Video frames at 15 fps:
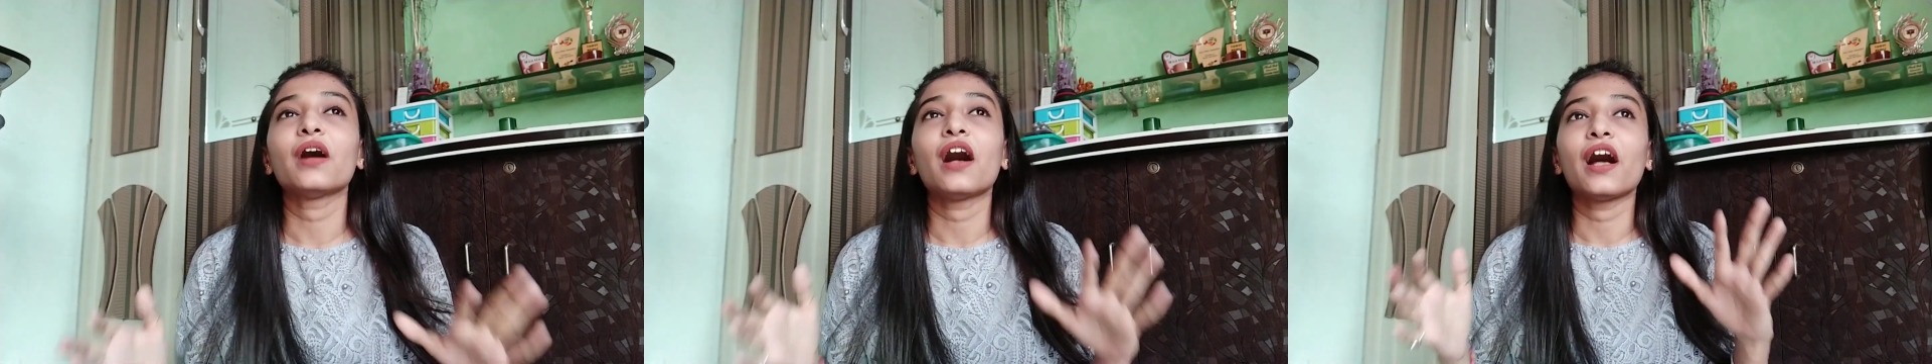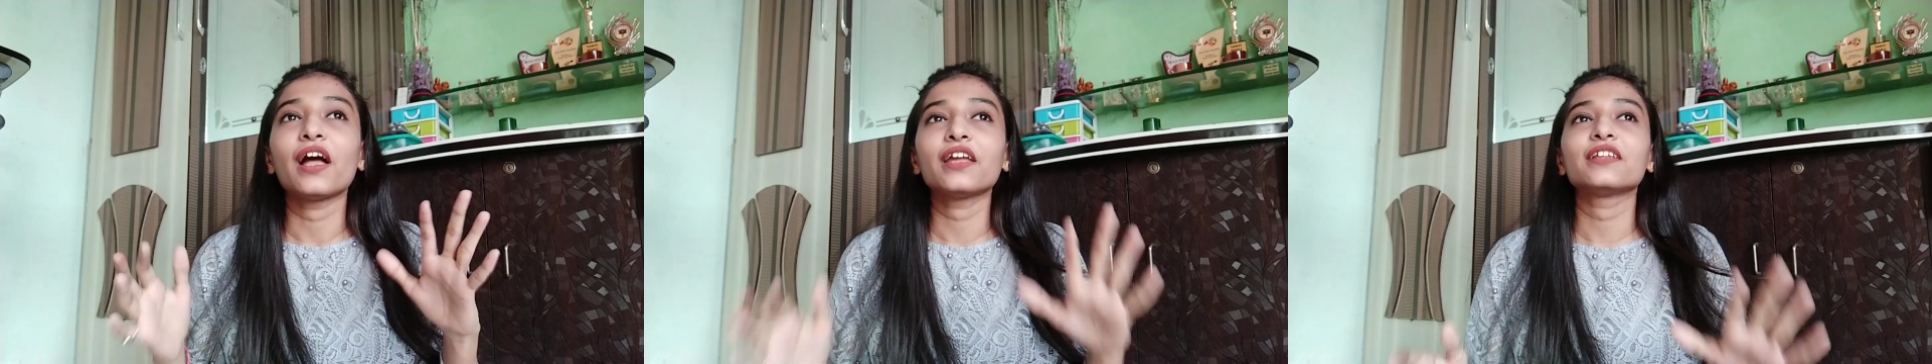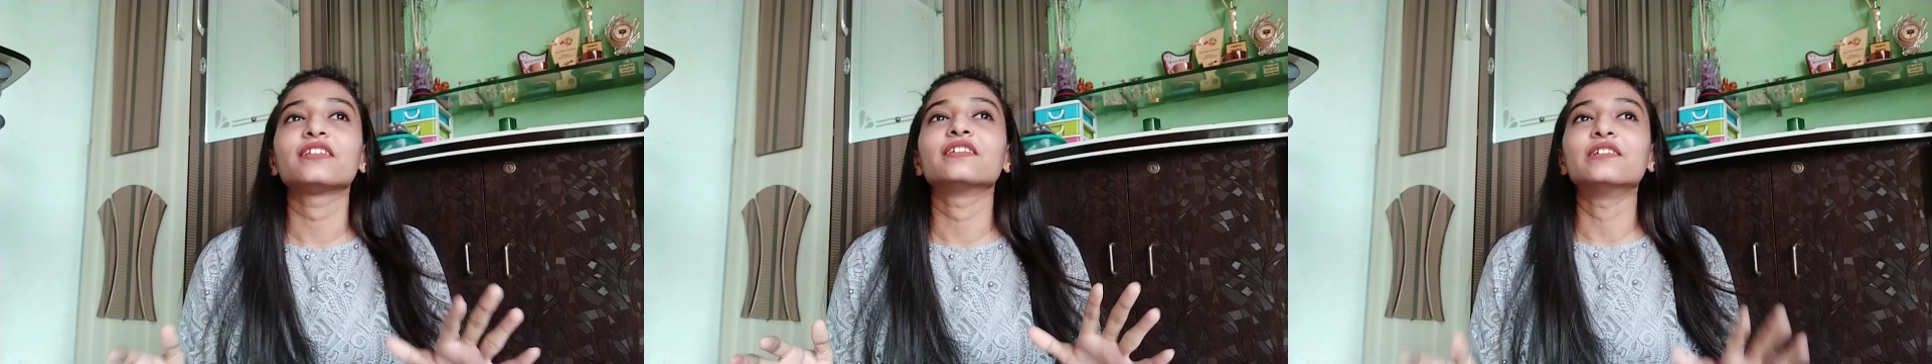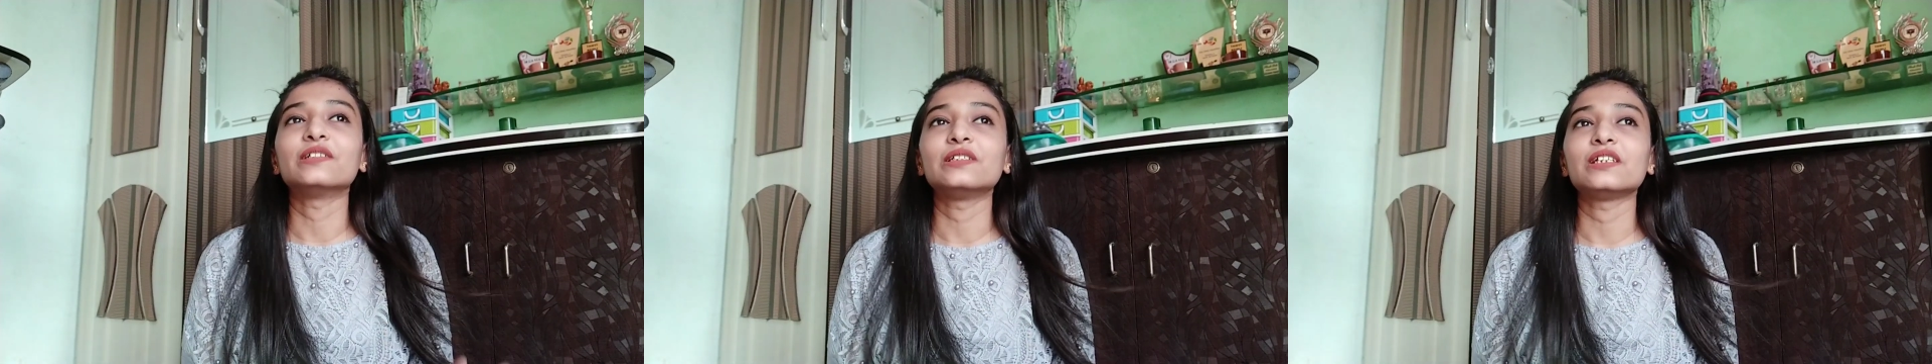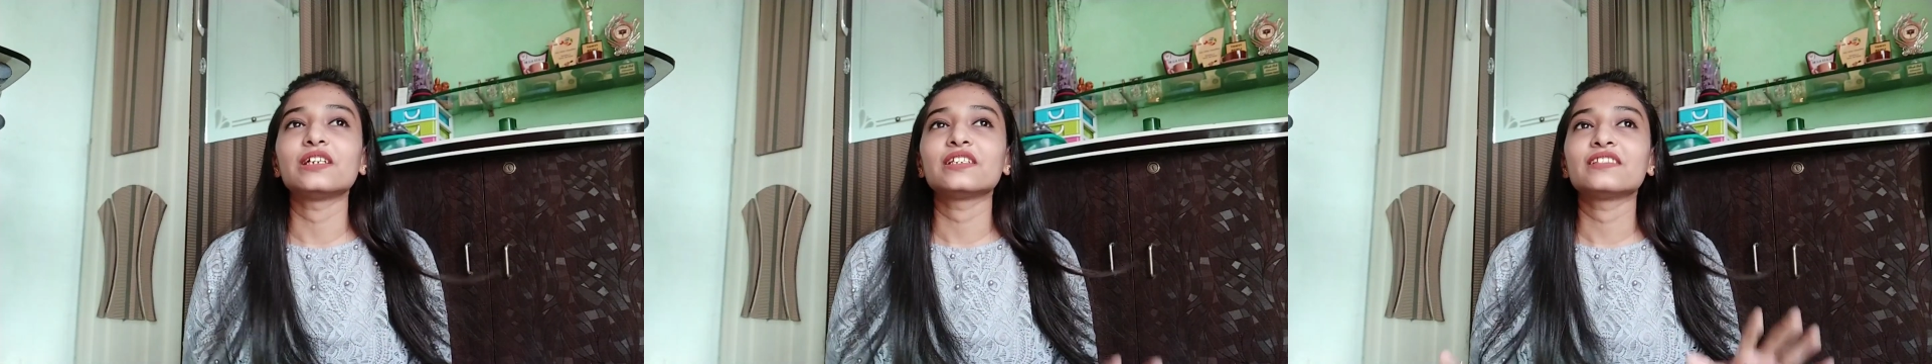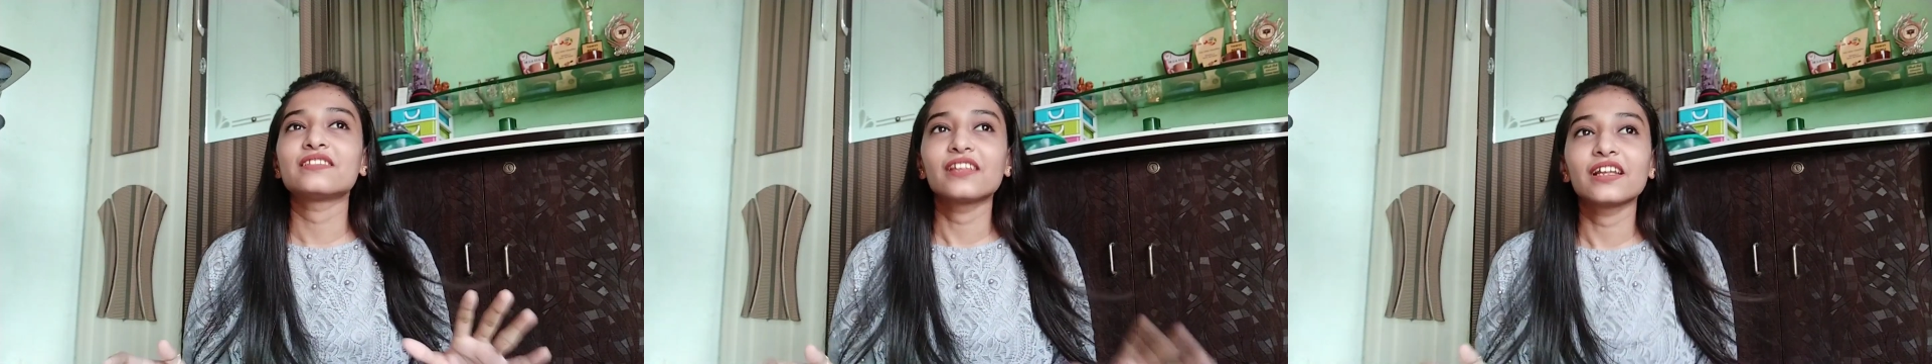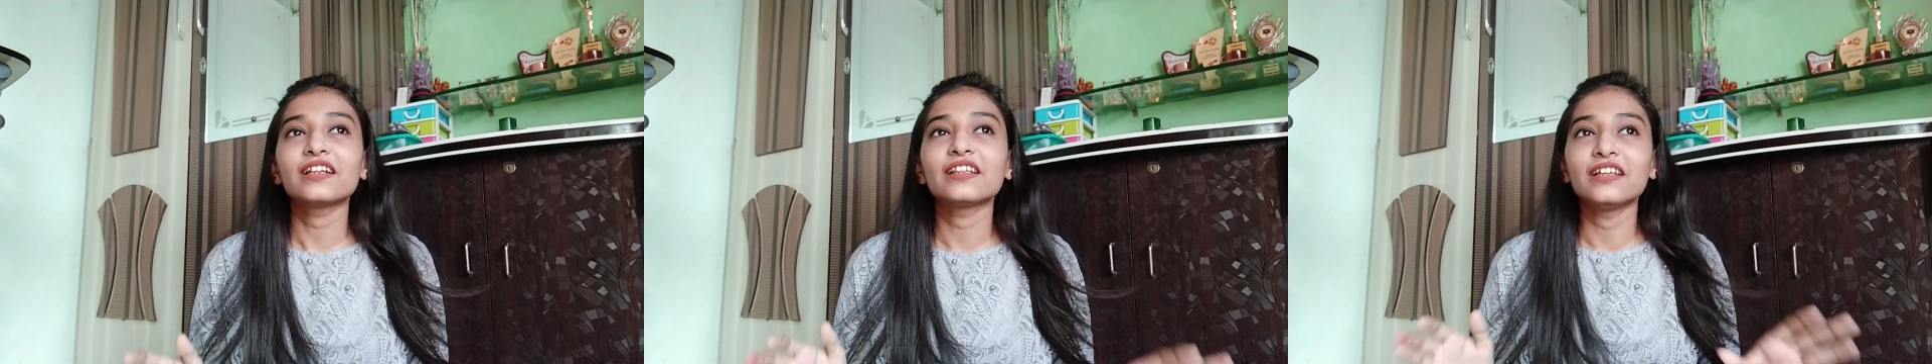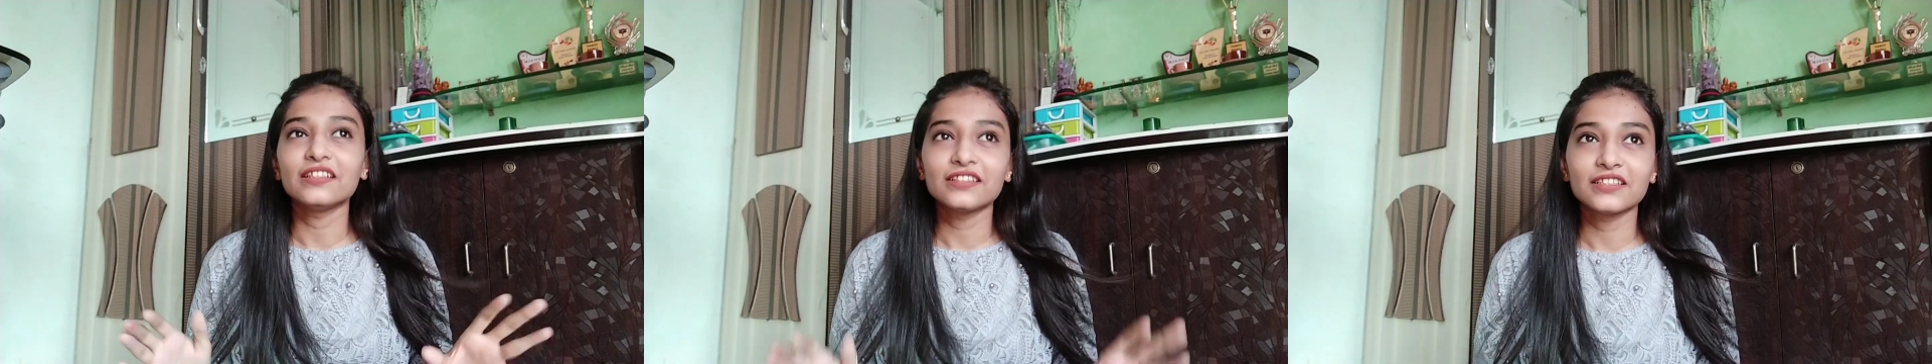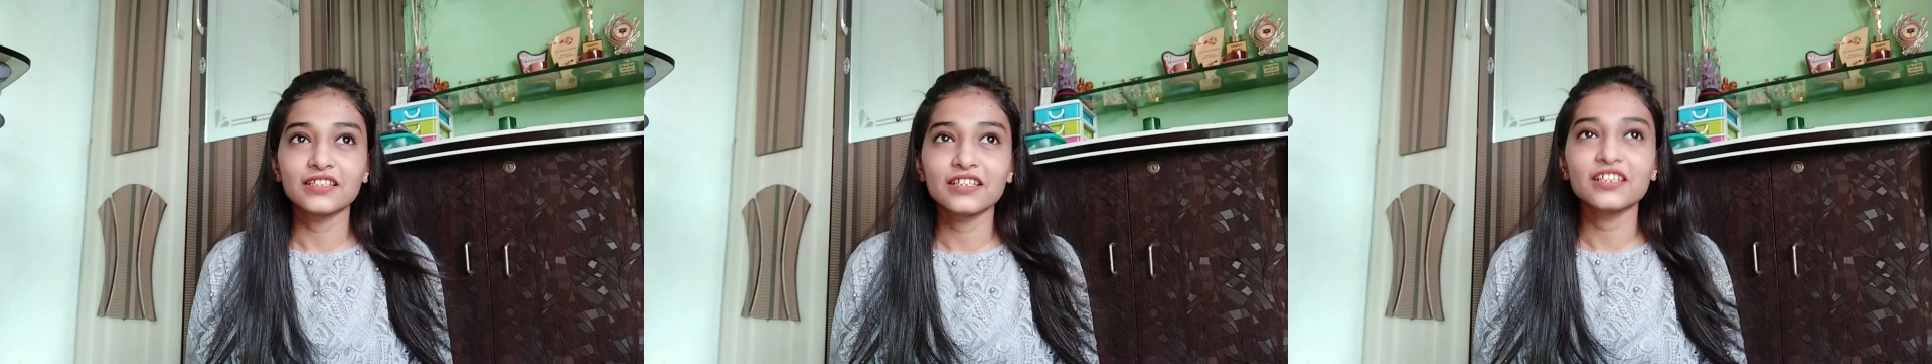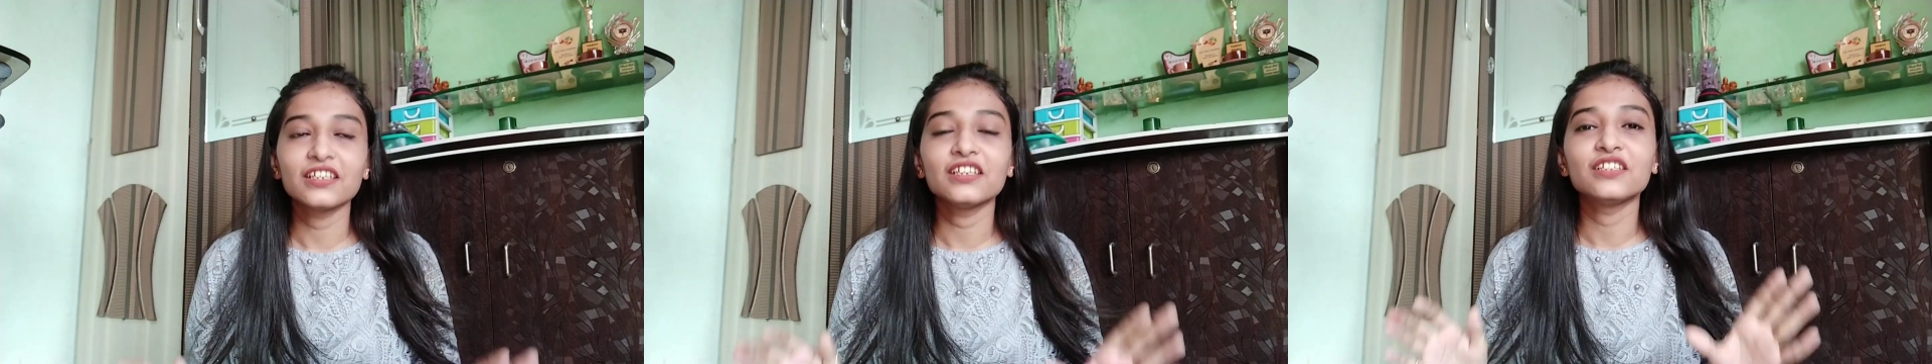I realized that
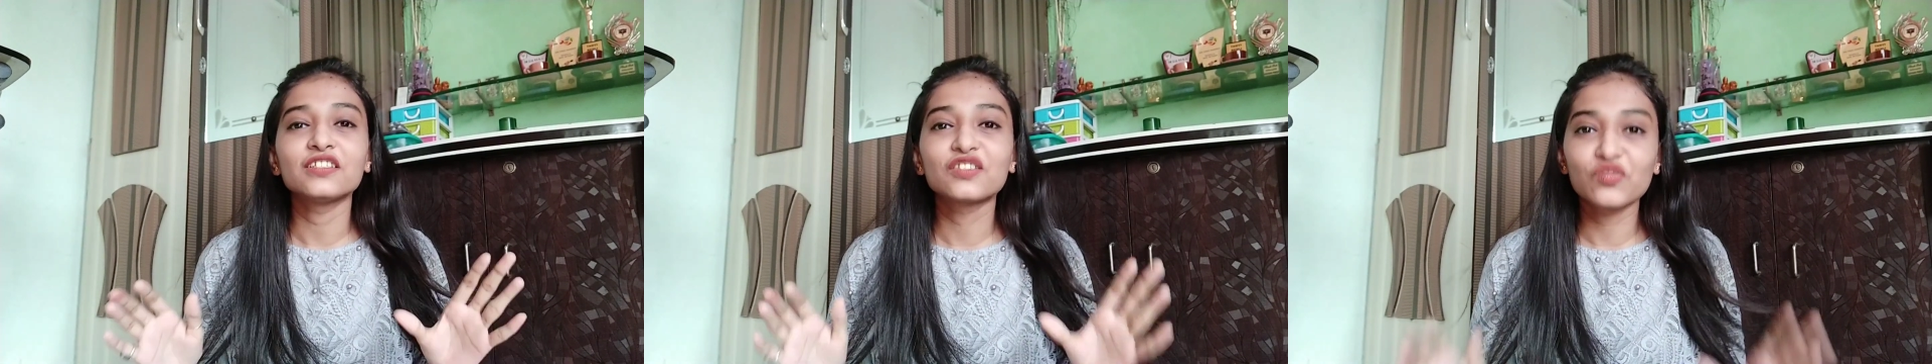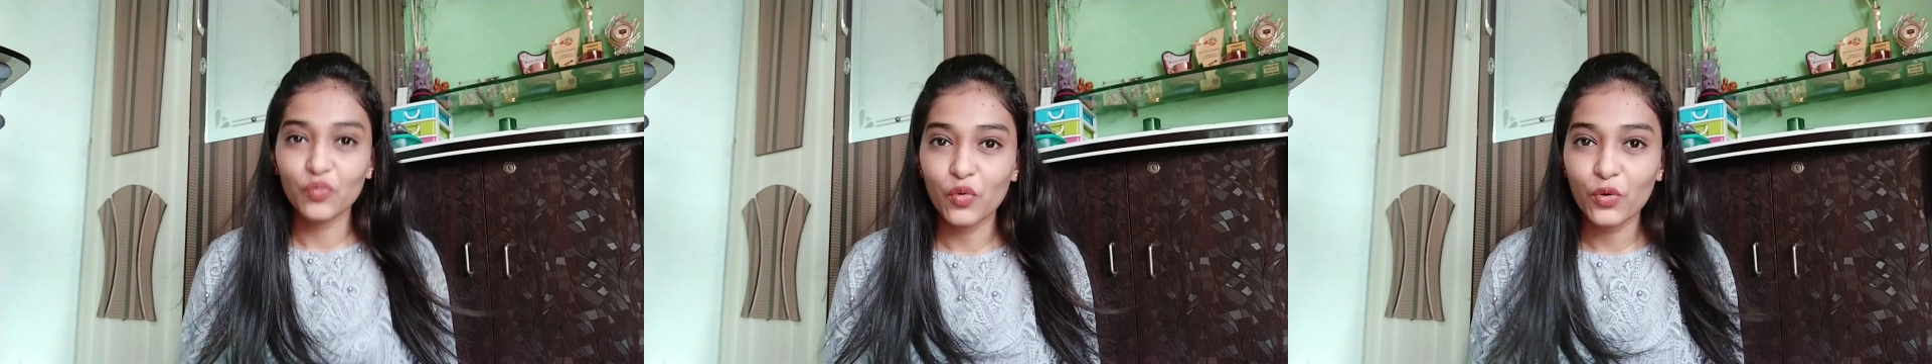nothing is